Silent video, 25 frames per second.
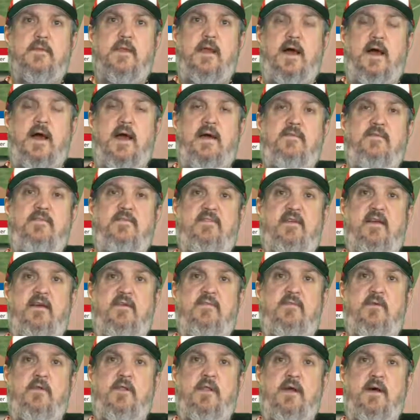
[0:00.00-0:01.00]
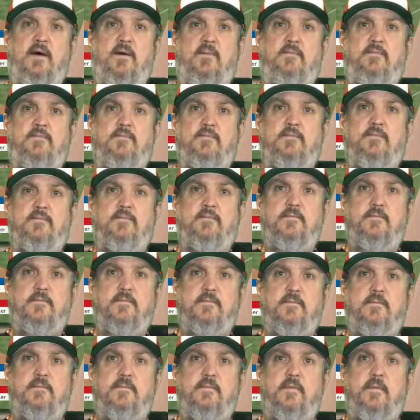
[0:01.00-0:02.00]
I have several,
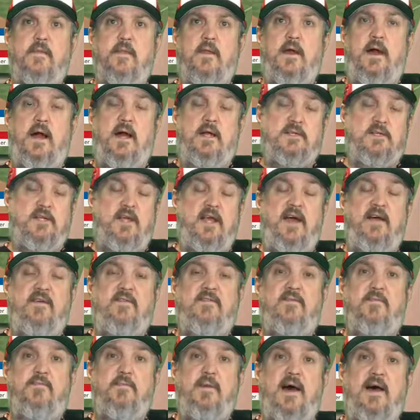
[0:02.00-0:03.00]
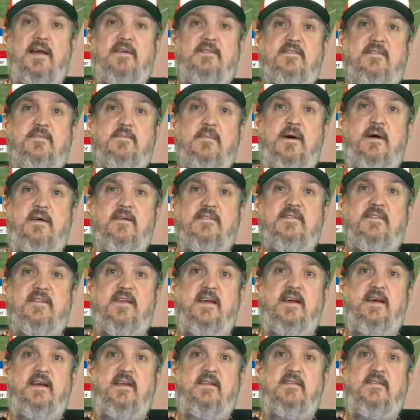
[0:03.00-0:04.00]
actually have some basketball
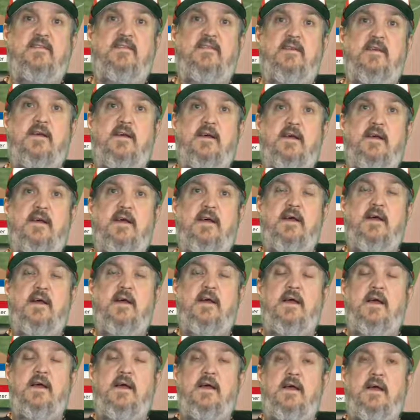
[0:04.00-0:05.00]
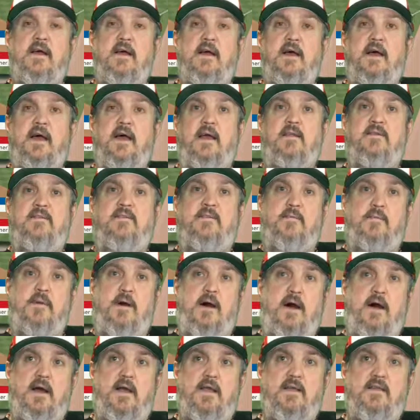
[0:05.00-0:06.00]
sets and some
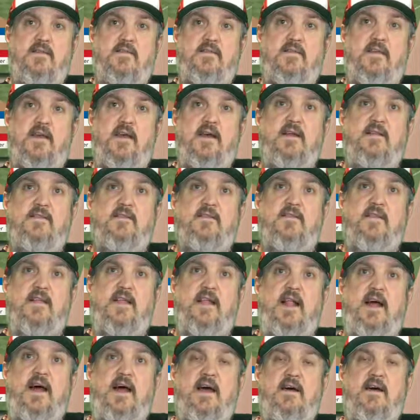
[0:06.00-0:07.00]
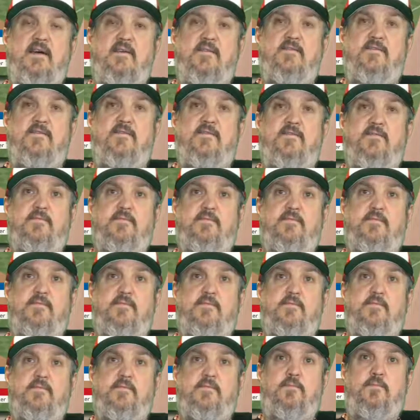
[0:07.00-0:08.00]
hockey sets, and then I have
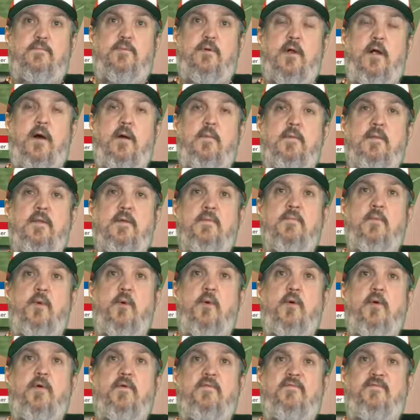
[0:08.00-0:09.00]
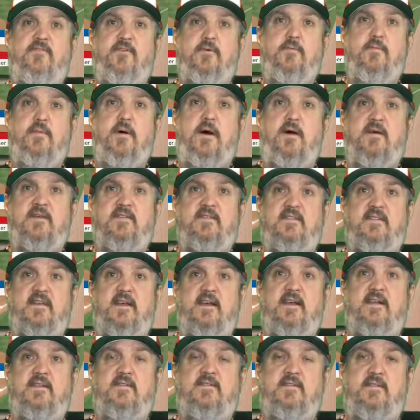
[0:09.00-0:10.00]
probably more football
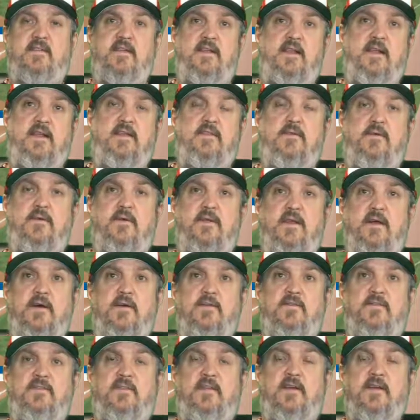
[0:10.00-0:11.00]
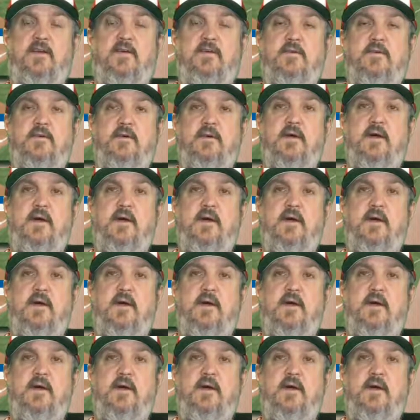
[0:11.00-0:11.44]
sets than either of those two.